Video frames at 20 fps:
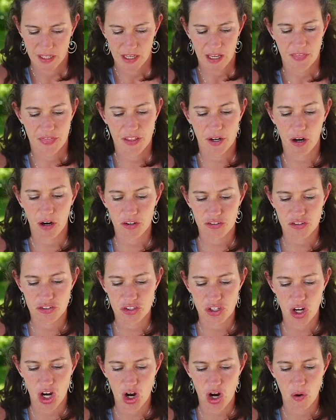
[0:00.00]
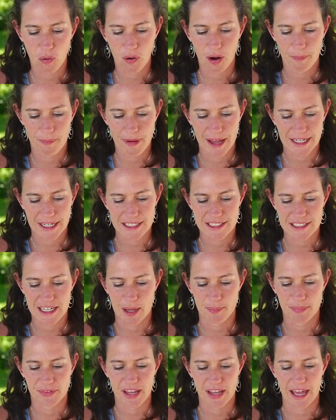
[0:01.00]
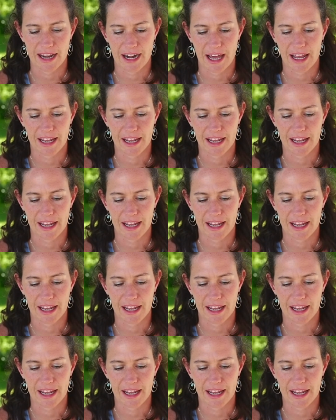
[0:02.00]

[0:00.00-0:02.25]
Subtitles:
There are so many tips, and